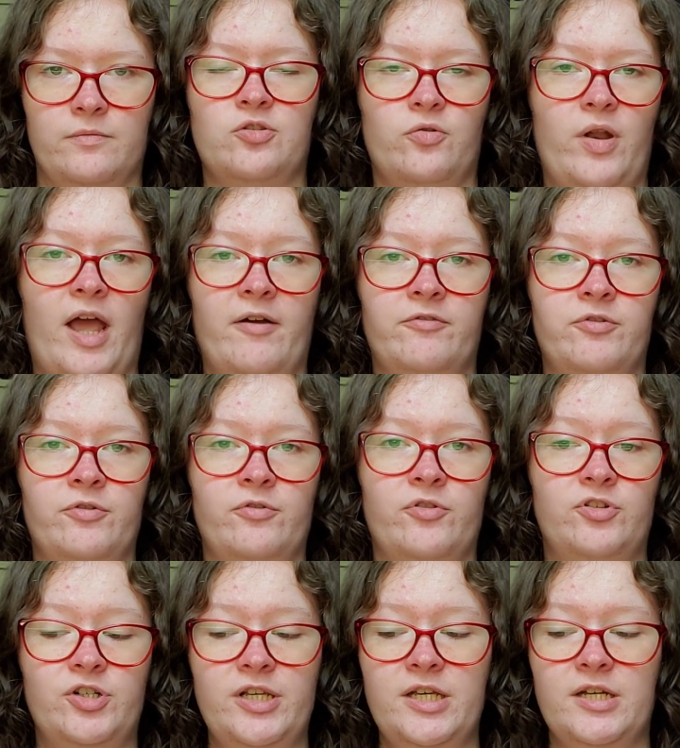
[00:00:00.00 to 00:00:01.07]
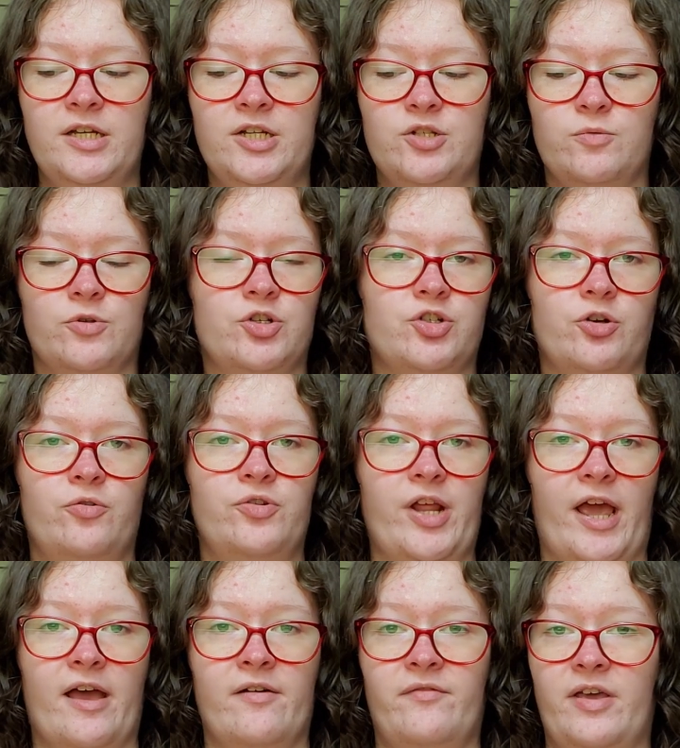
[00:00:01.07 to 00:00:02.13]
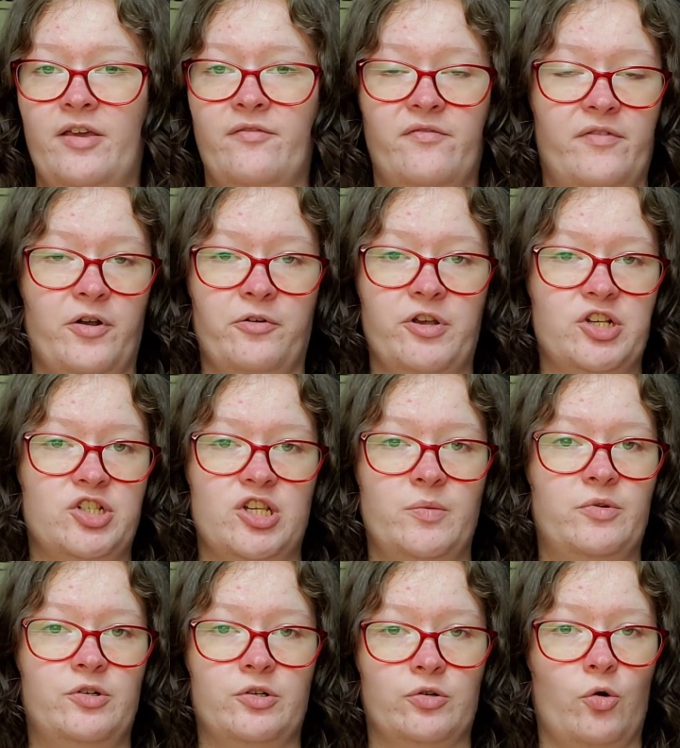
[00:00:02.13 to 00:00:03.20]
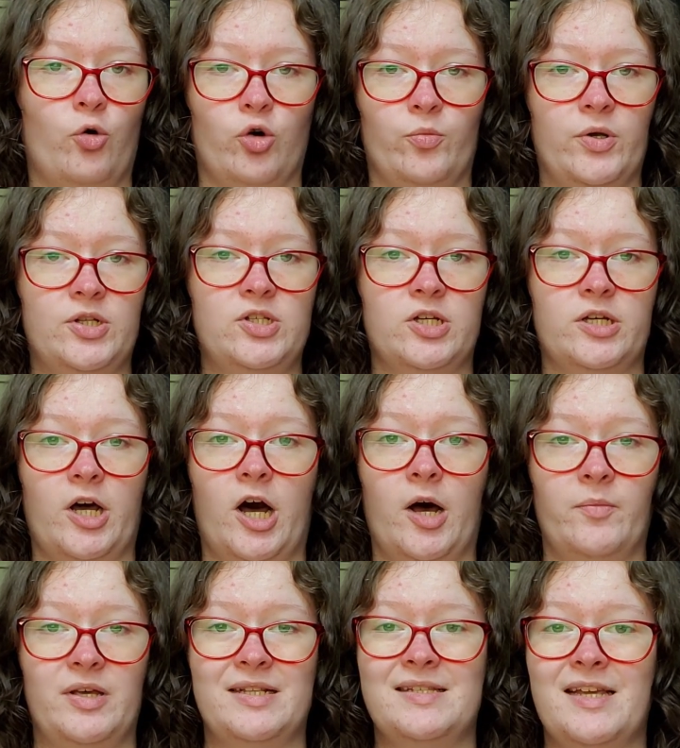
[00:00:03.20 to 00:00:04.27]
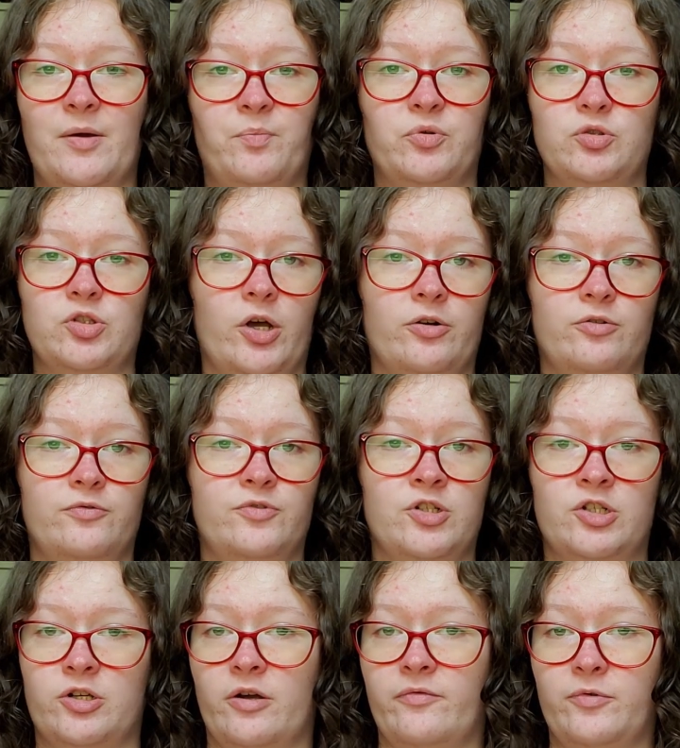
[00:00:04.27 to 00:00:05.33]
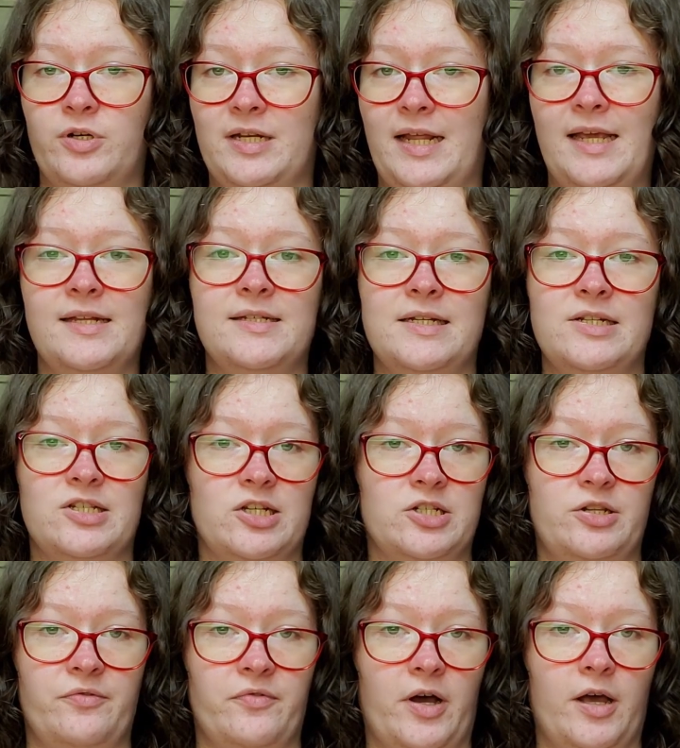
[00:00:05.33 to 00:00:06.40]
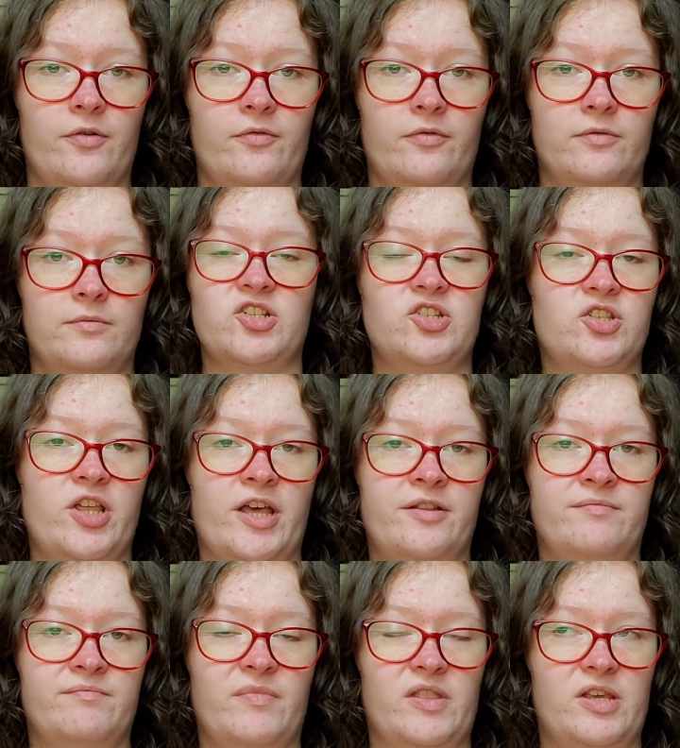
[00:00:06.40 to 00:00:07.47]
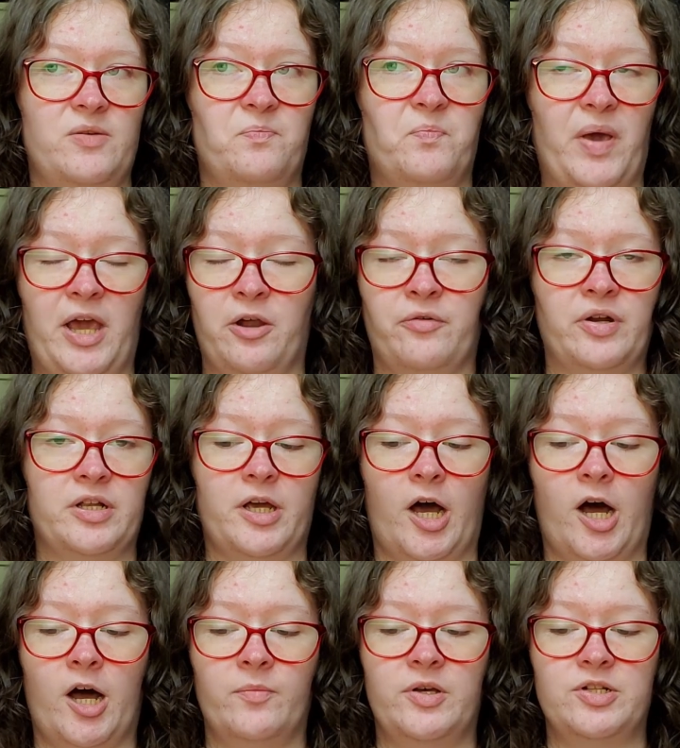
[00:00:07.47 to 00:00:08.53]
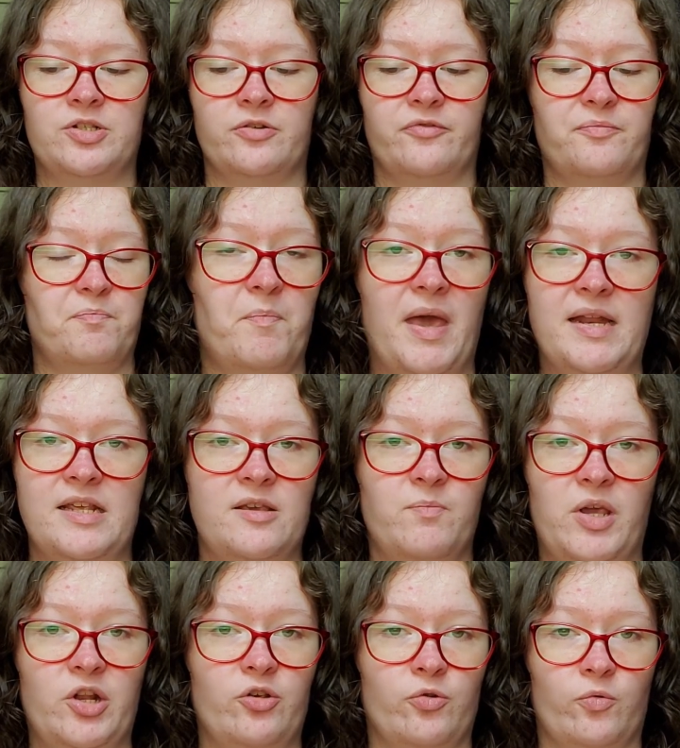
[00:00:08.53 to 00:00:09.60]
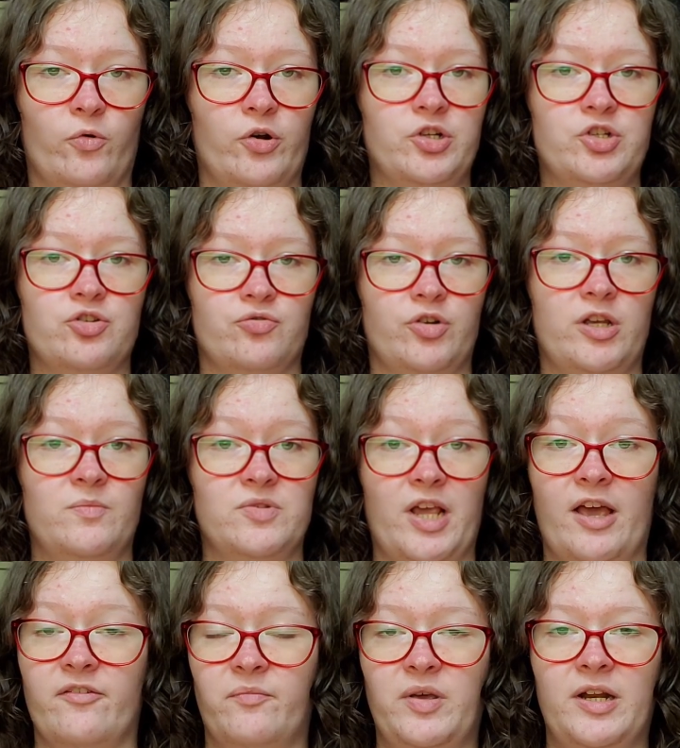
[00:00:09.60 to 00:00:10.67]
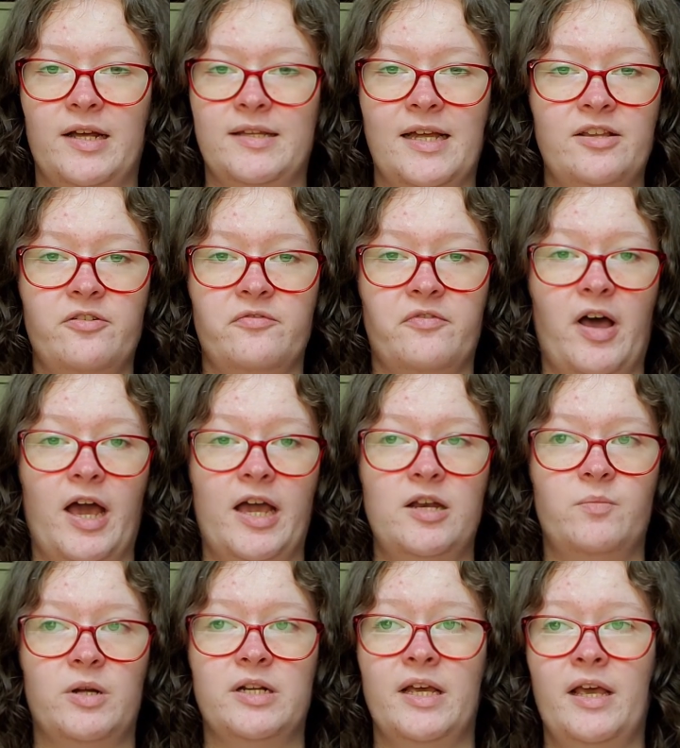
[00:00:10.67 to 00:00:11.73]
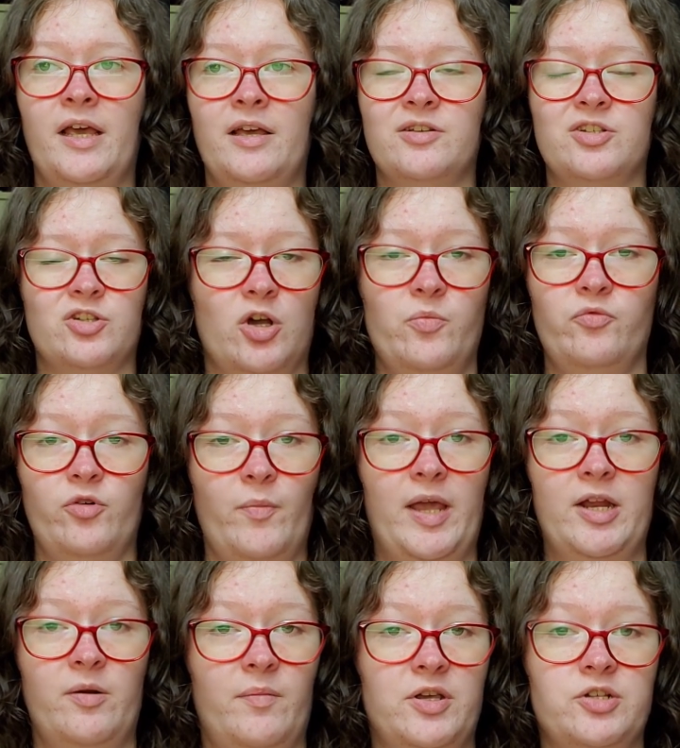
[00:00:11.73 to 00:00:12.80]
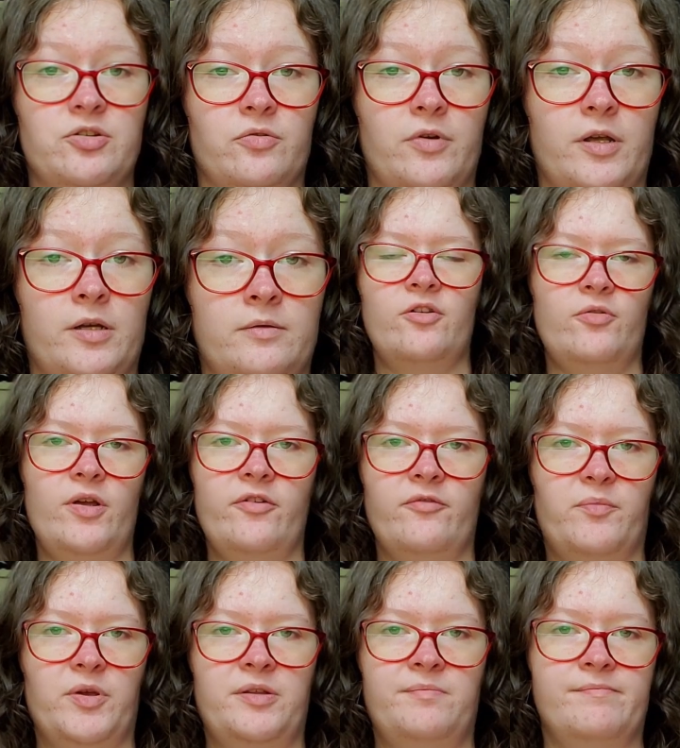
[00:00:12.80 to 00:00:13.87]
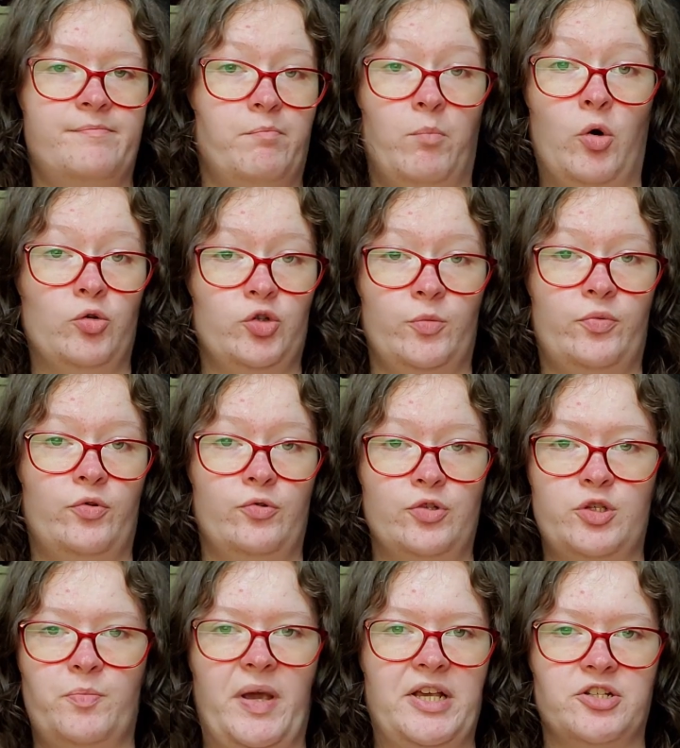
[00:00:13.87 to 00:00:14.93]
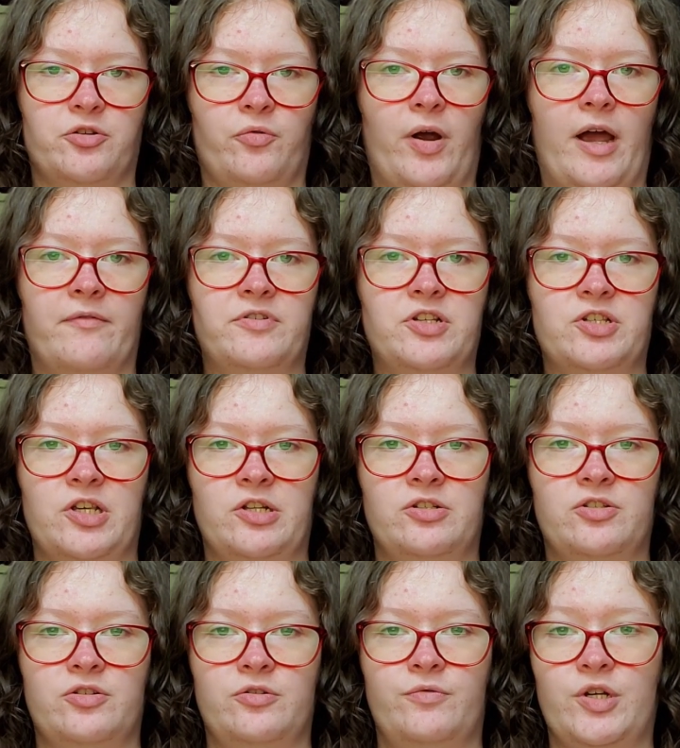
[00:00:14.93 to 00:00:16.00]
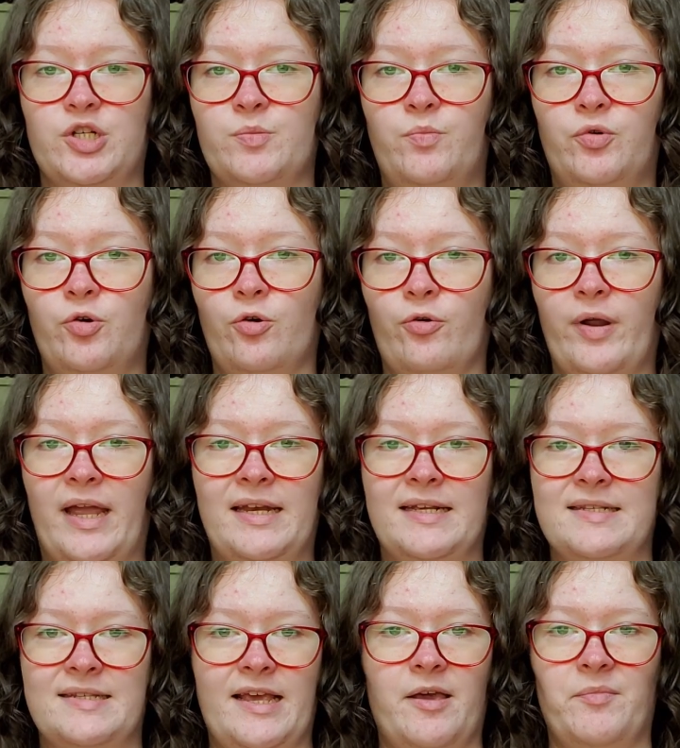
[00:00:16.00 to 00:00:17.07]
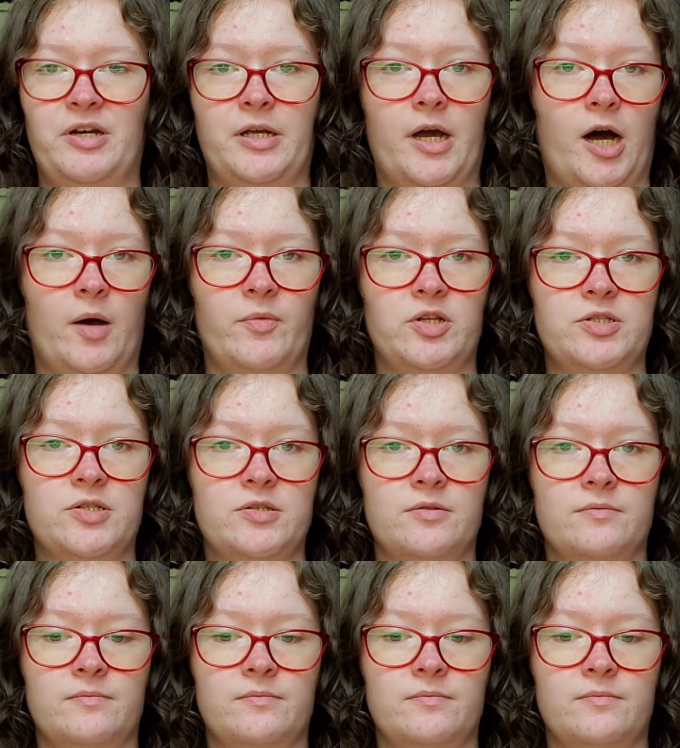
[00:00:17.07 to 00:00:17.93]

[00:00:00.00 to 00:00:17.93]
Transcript: Soon after, the Leonids were shown to have a very similar orbit to comet Tempel-Tuttle, discovered in 1865. Since then, the parent comets of many meteoroid streams have been identified, but some remain a mystery. There have been multiple spacecraft sent to explore and examine comets.